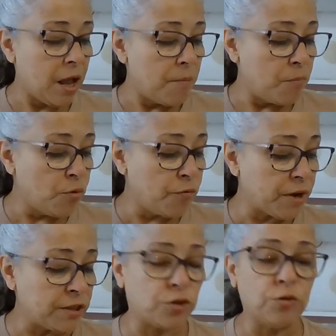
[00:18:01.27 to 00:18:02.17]
move
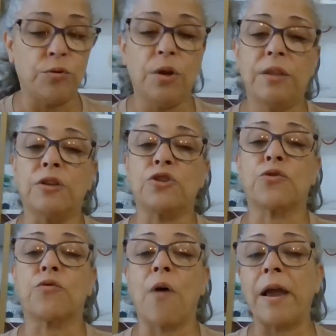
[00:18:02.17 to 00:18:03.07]
into the
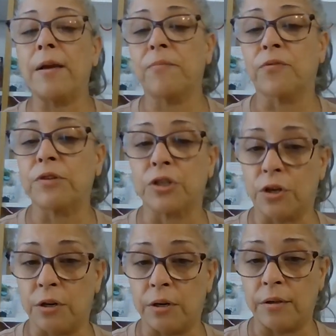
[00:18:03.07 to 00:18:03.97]
triumph
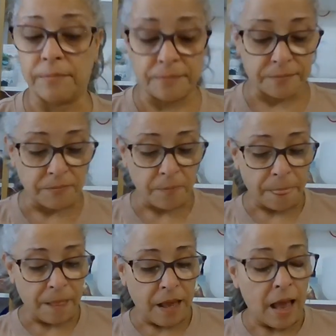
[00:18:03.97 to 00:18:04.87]
return.
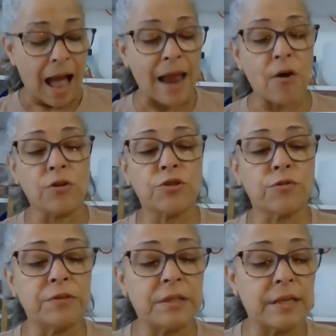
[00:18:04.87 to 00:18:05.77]
I
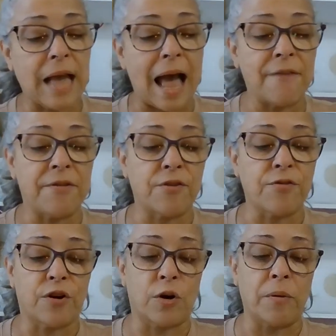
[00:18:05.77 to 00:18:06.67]
also have here
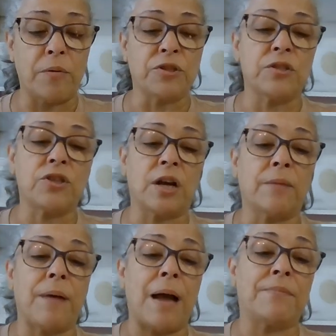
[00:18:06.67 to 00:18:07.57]
the Hermit, which is John the
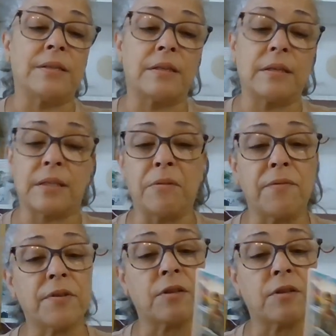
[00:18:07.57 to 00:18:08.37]
Baptist. Some of us